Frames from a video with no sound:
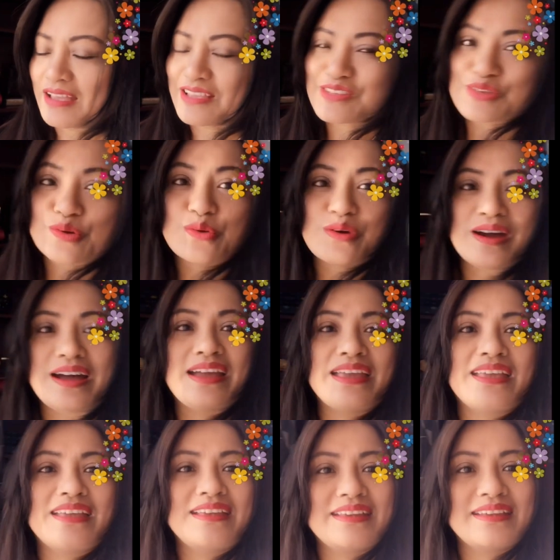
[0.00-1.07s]
so
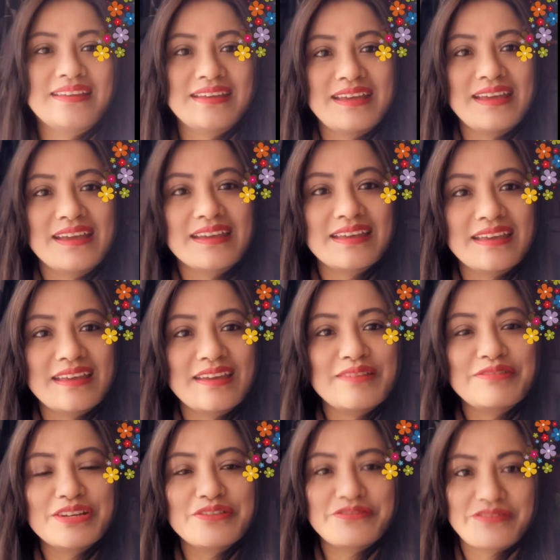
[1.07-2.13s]
i get
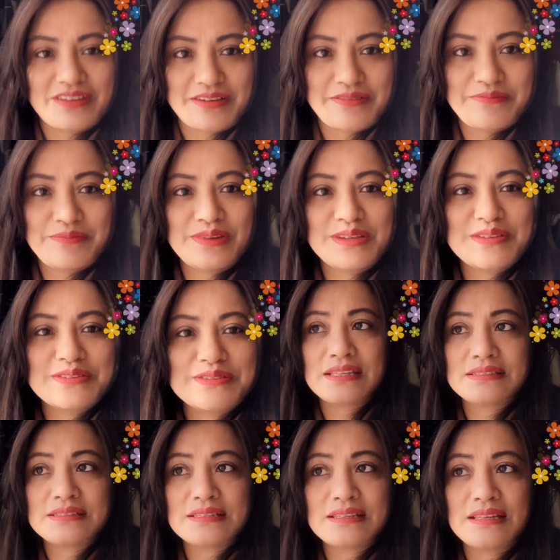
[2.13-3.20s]
rid of them
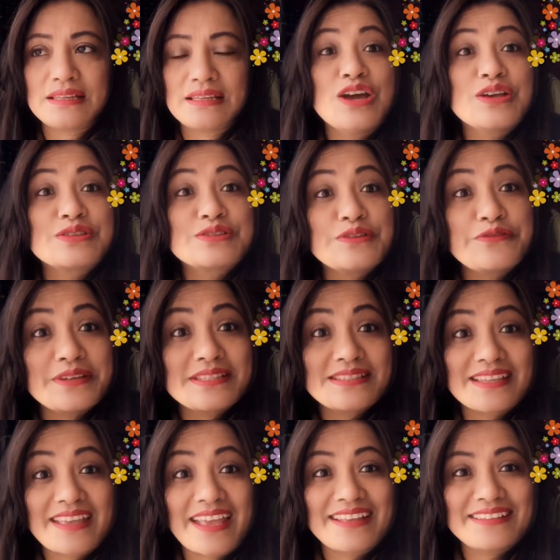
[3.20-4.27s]

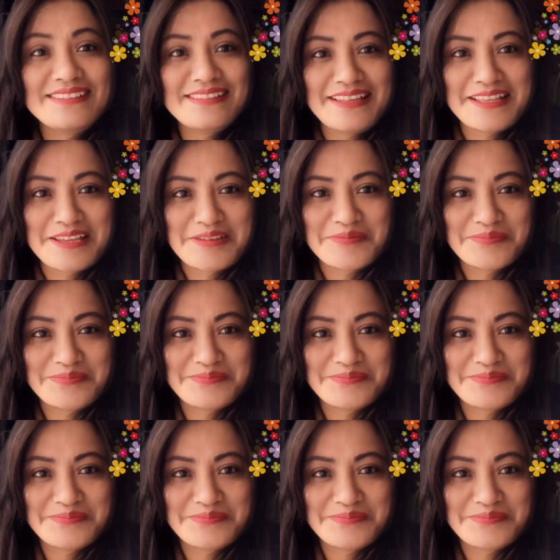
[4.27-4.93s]
sophisticatedly.